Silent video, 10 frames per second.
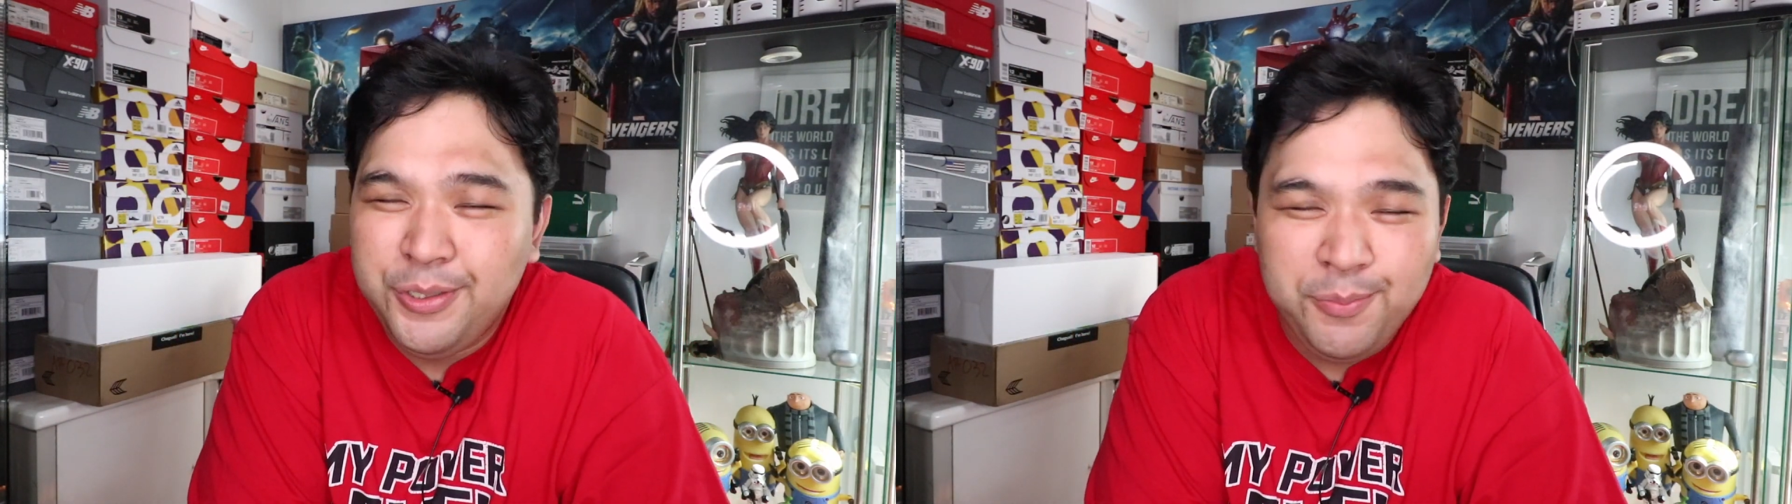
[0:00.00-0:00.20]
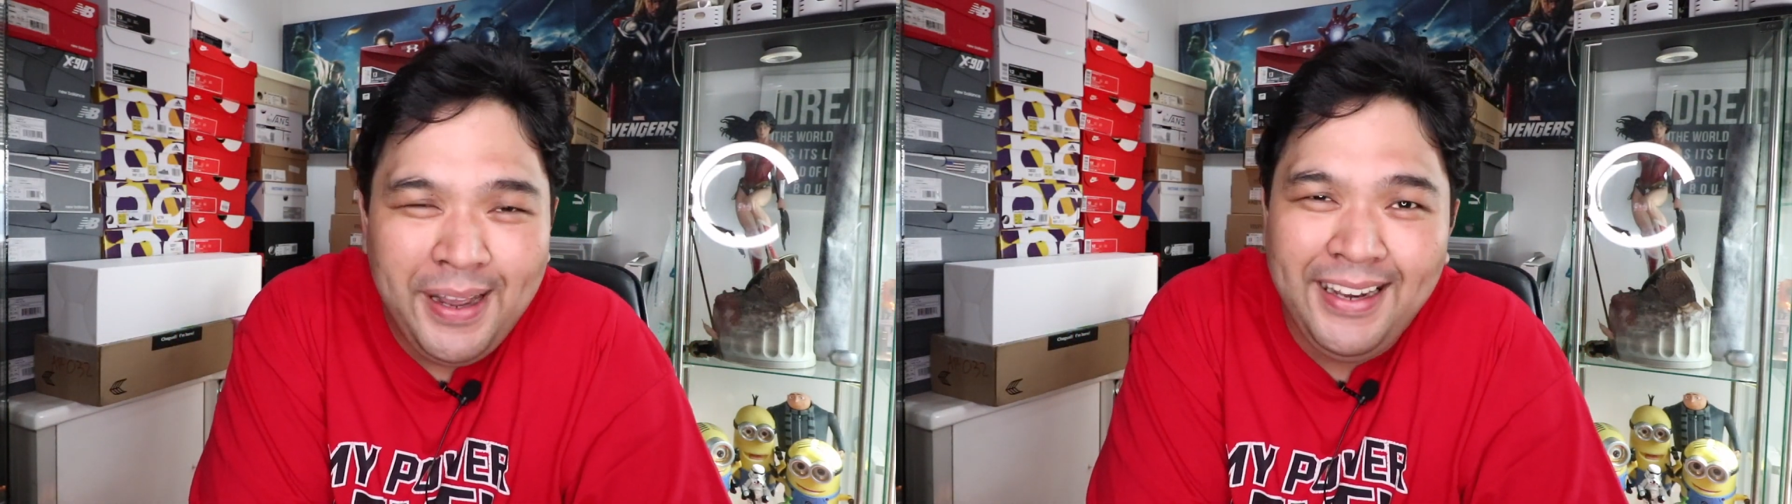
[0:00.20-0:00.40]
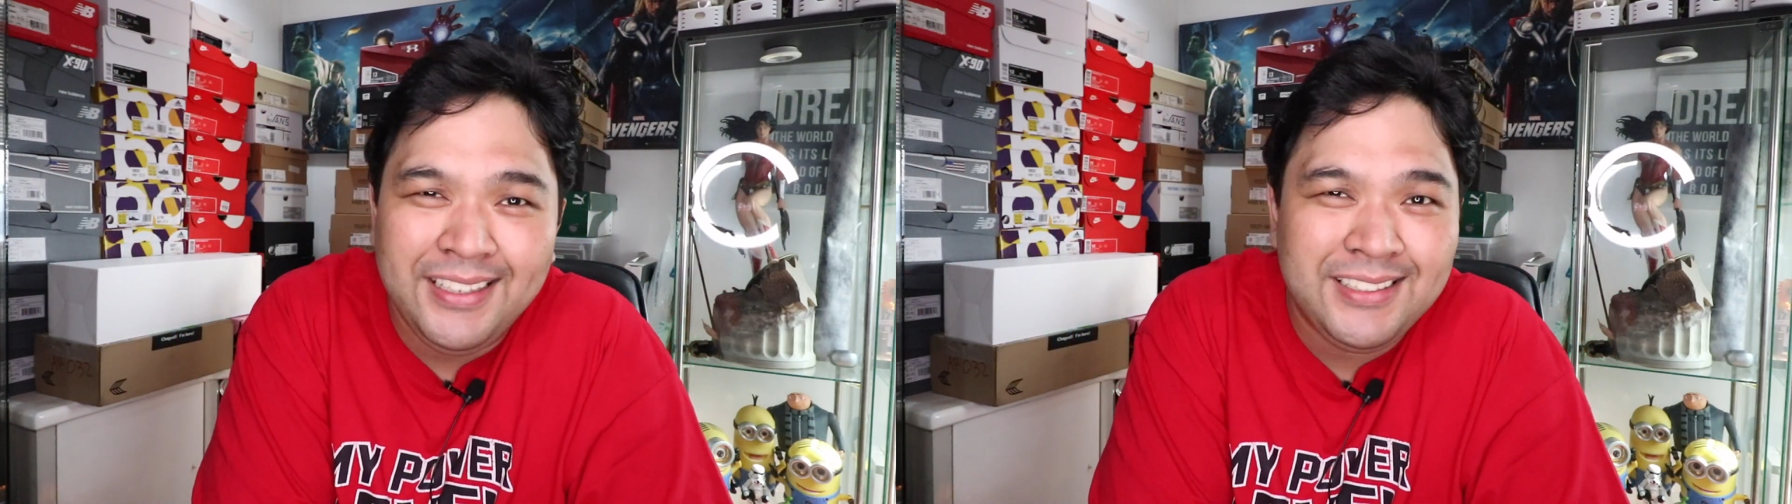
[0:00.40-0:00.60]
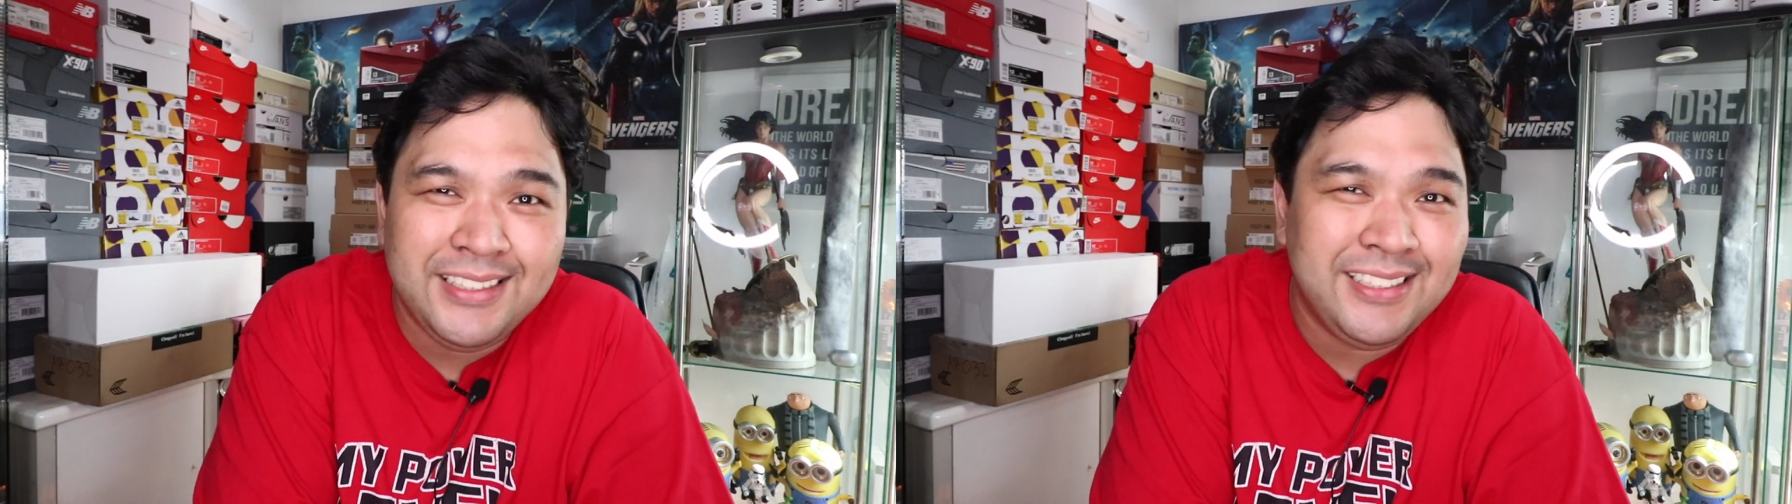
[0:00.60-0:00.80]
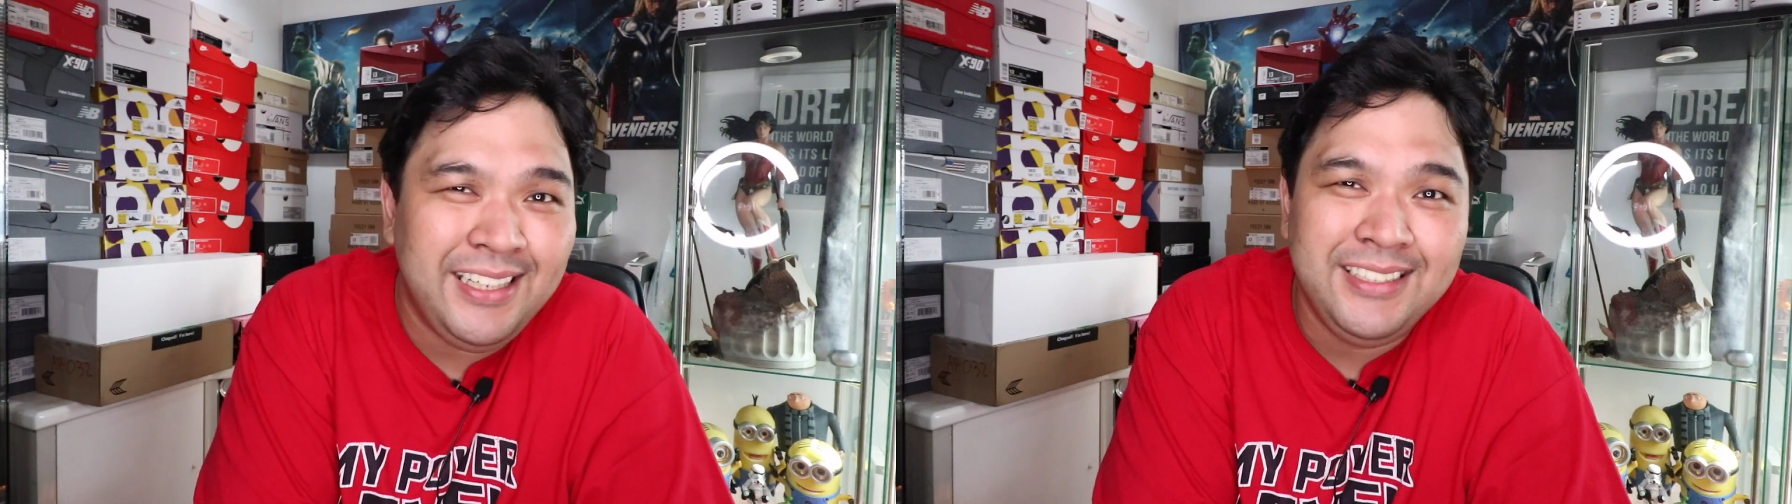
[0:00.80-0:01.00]
New
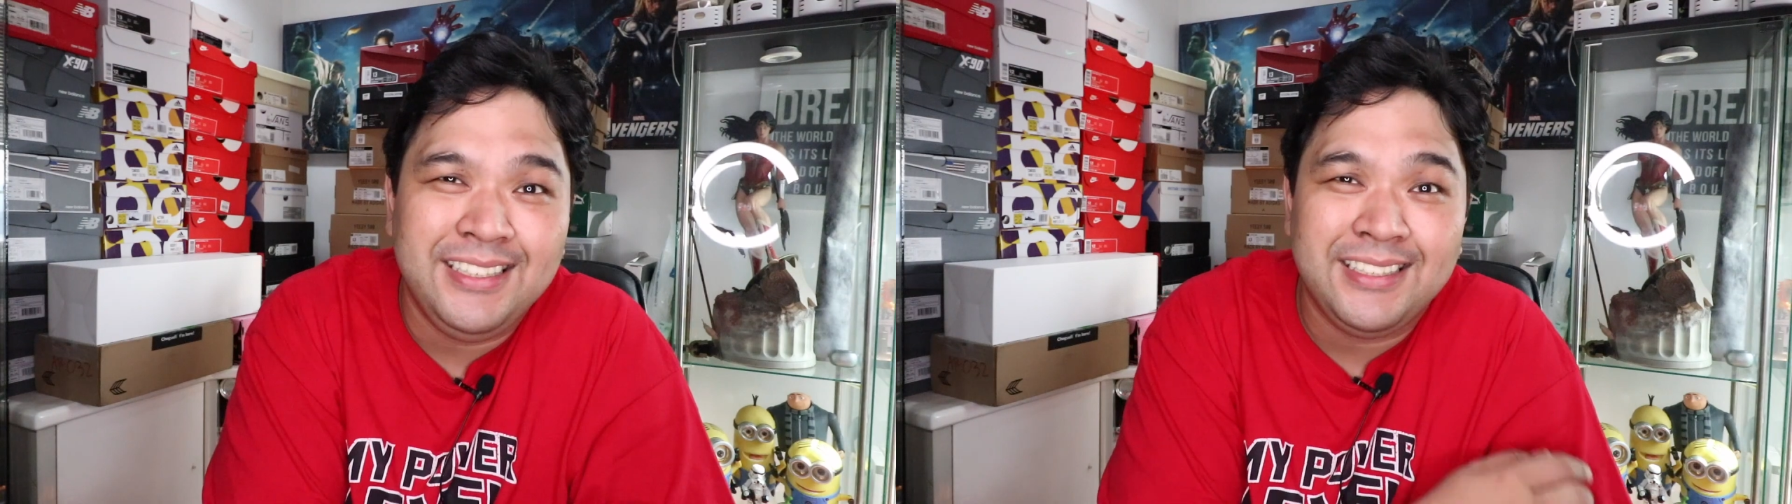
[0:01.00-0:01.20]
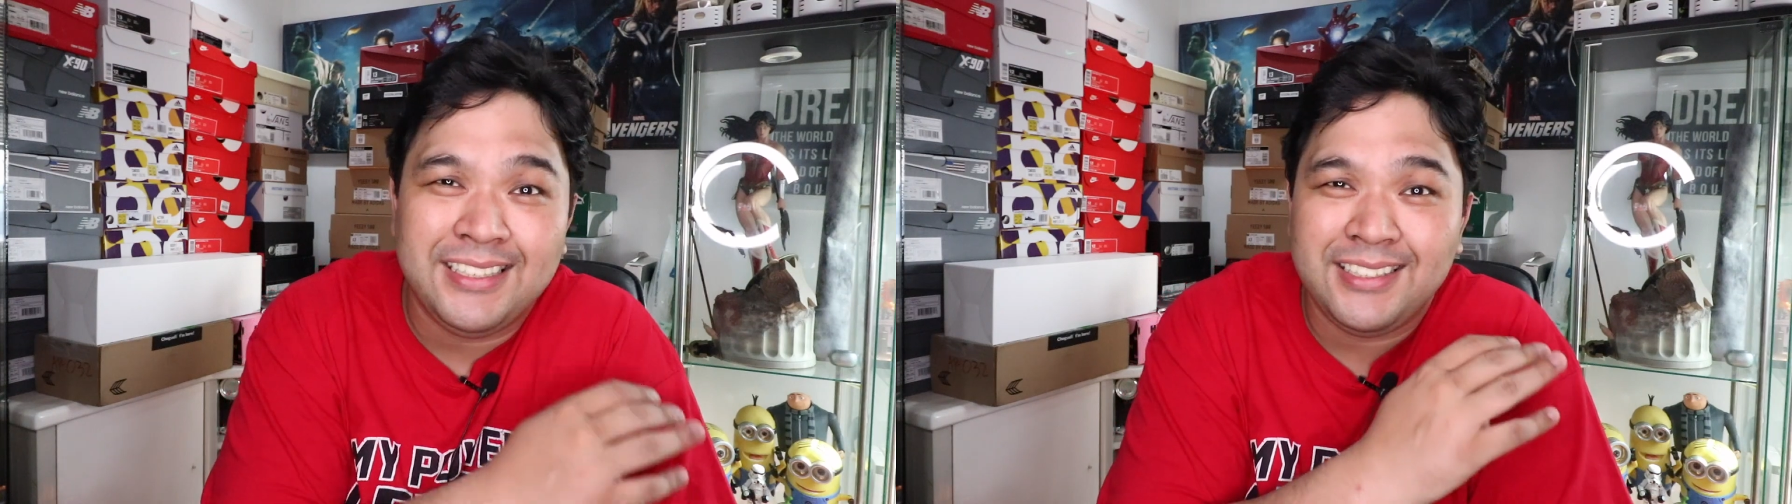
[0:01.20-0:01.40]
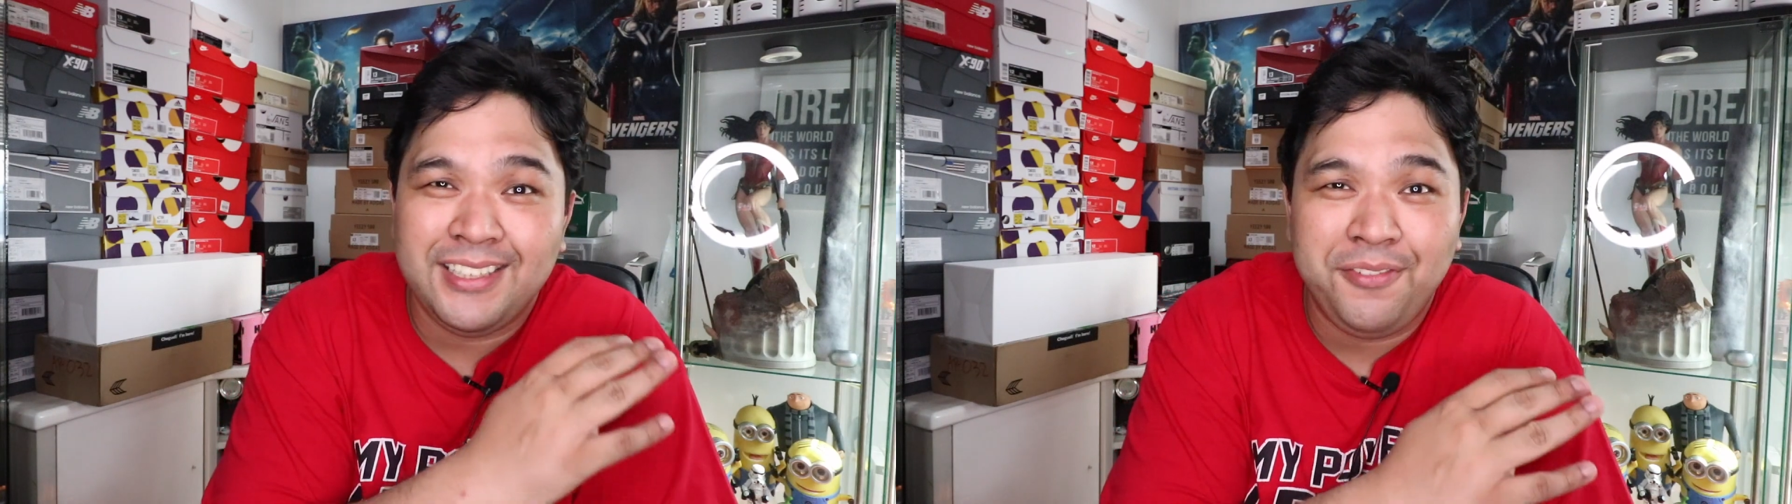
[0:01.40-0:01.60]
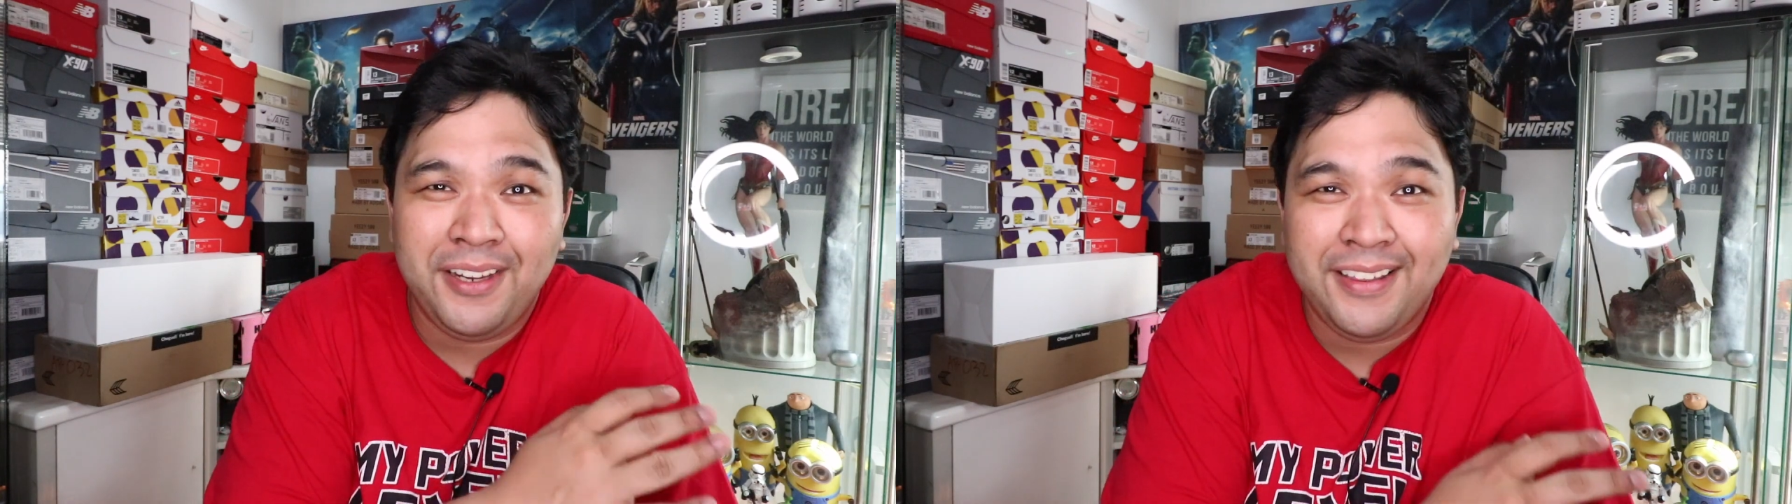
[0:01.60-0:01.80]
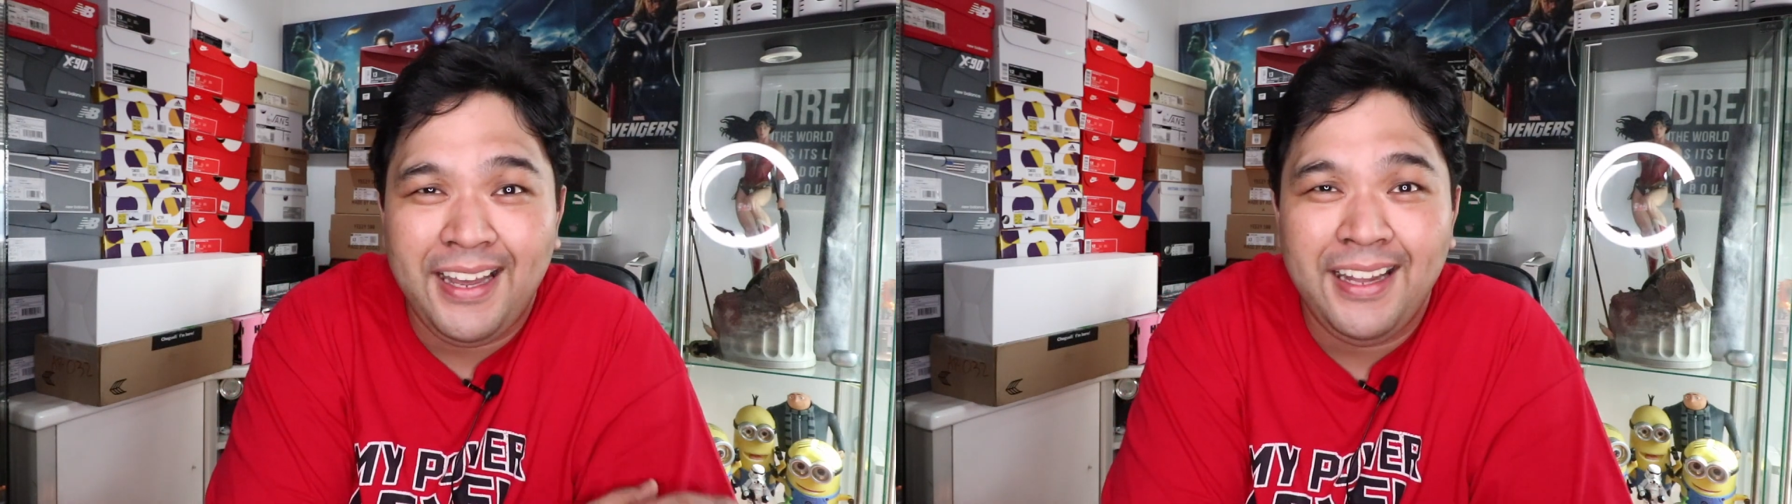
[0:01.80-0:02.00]
Balances, Asics, and stuff
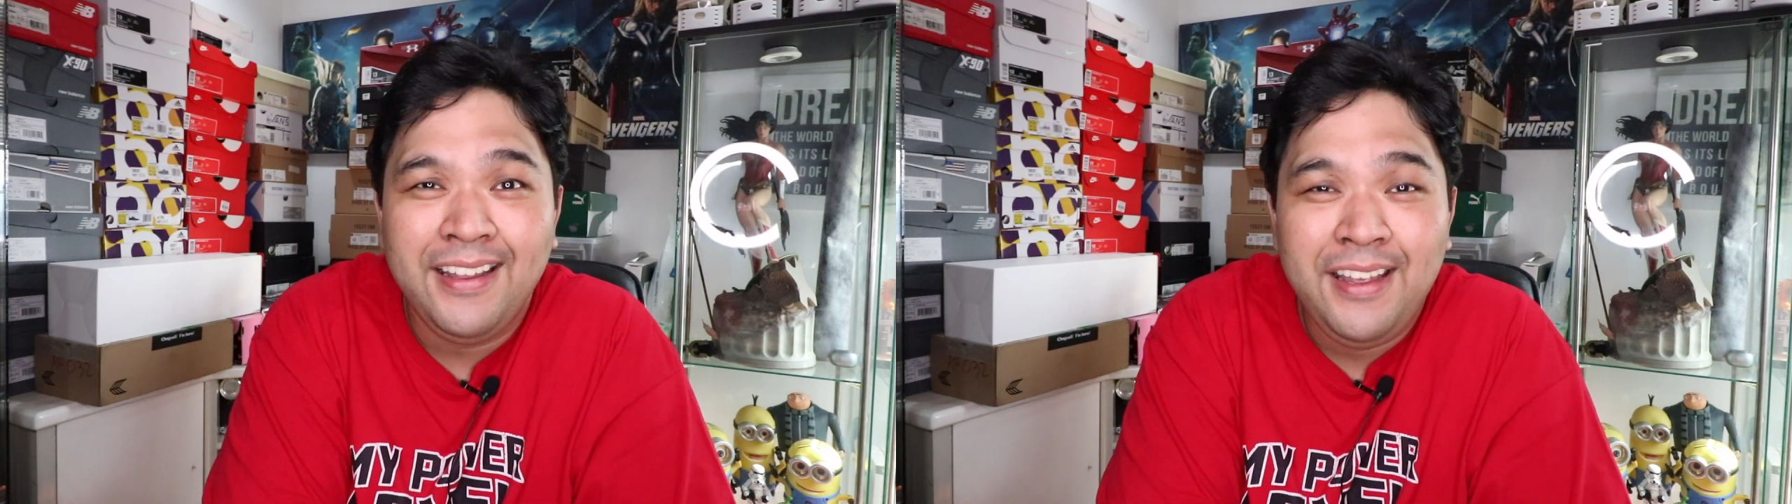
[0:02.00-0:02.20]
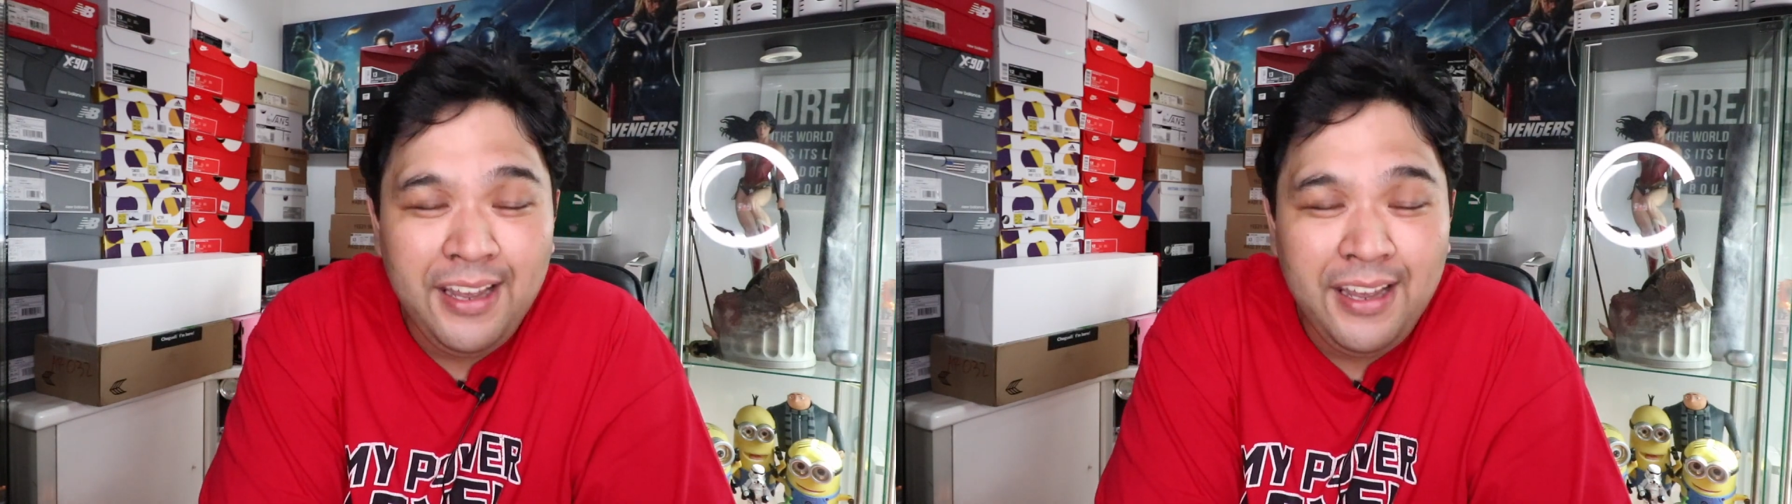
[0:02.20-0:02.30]
like that.